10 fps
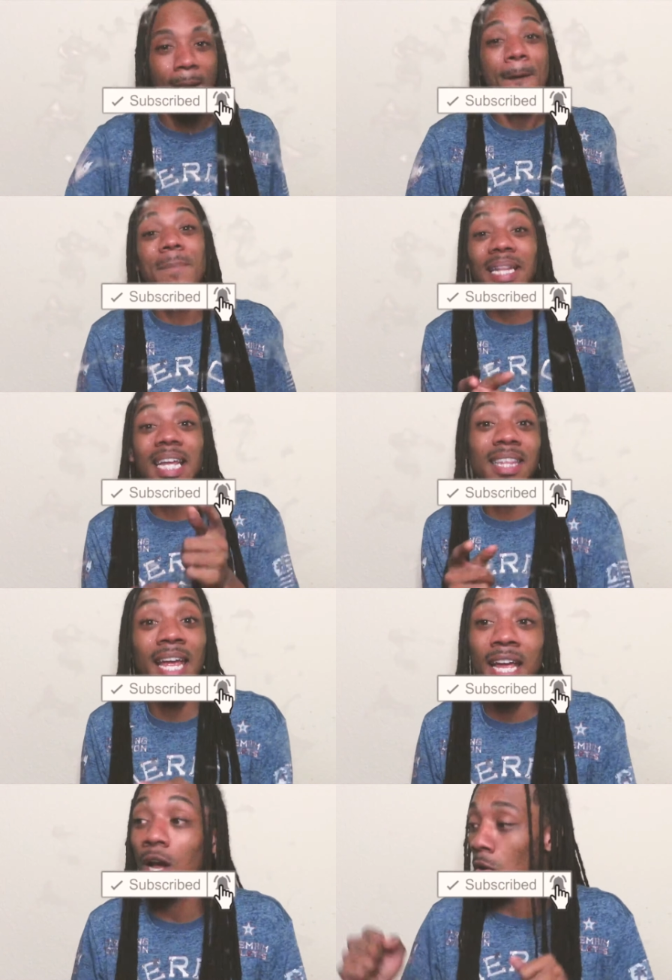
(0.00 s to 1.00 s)
Make that
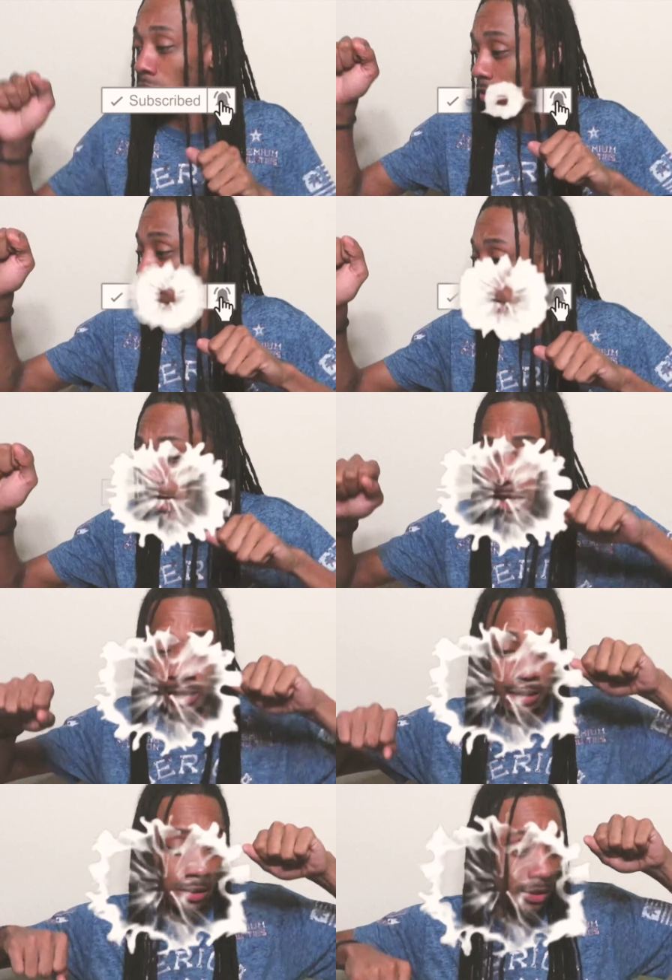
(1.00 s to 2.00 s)
thing go
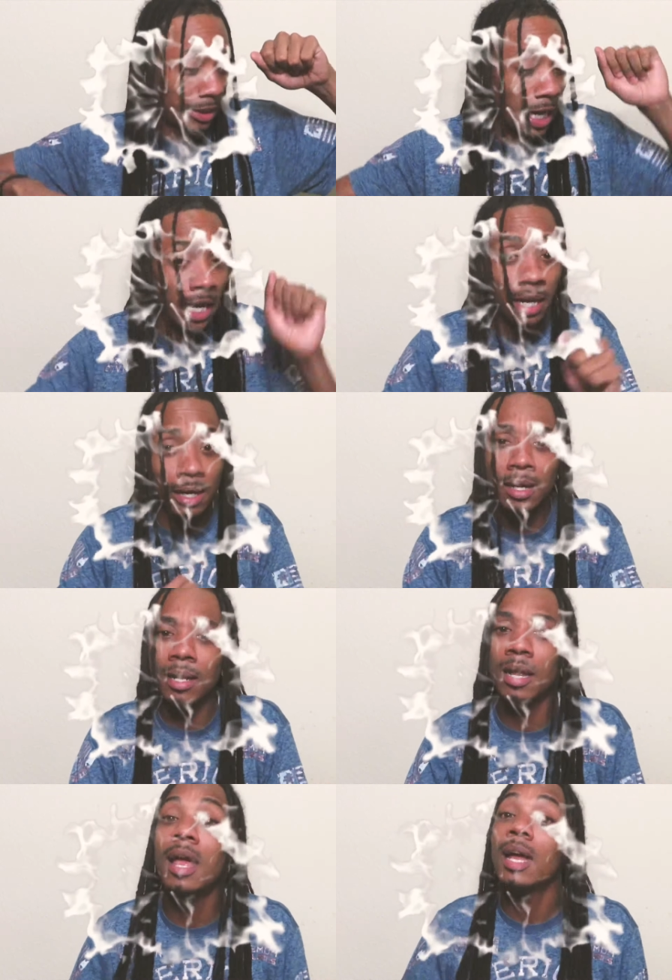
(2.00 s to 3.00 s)
ding, ding.
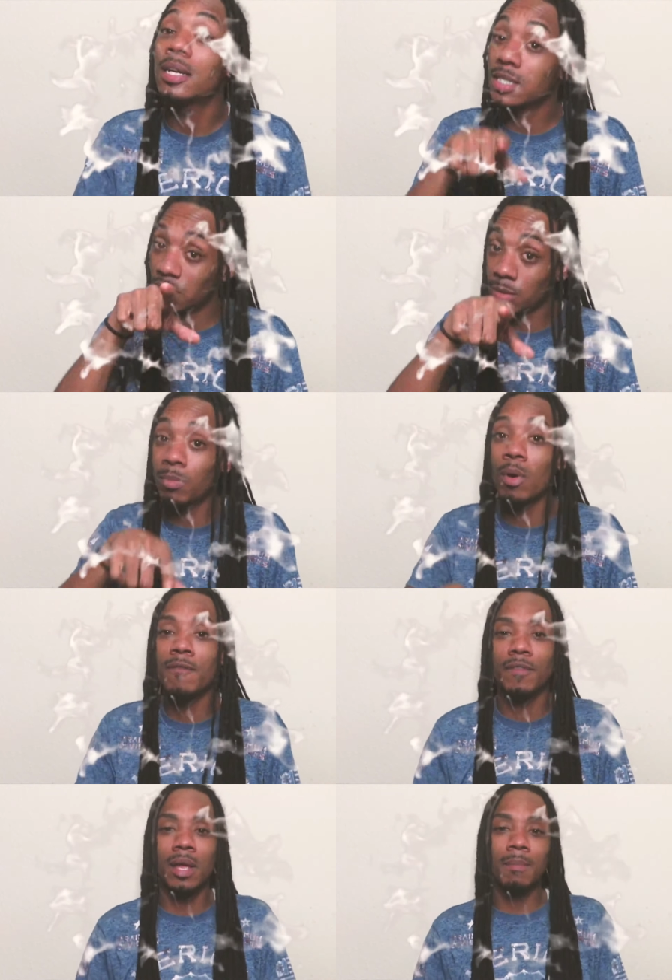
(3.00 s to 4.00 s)
Cause it's your boy
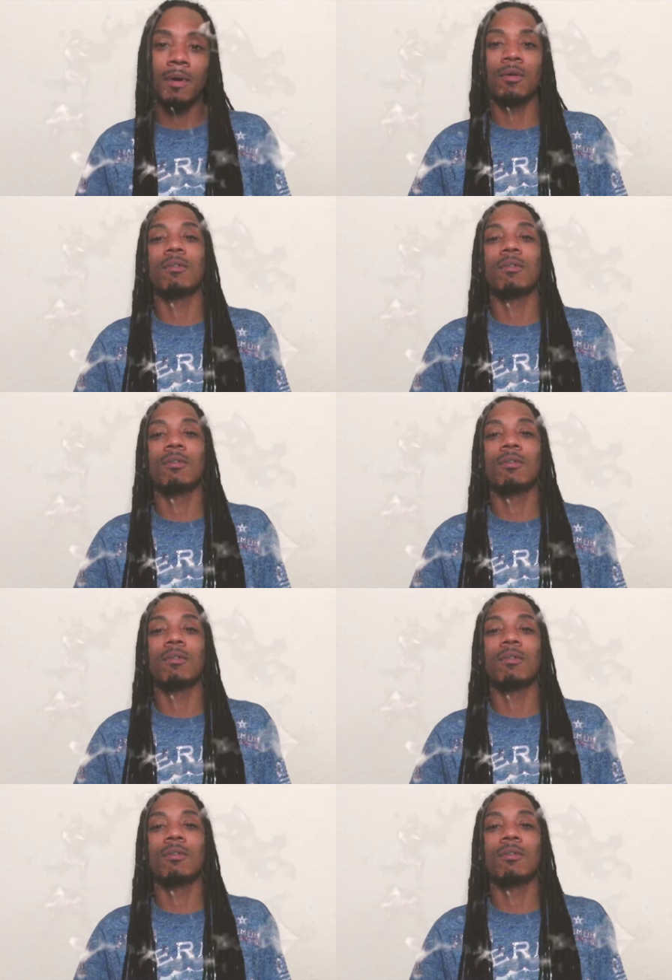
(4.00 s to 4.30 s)
Flameo.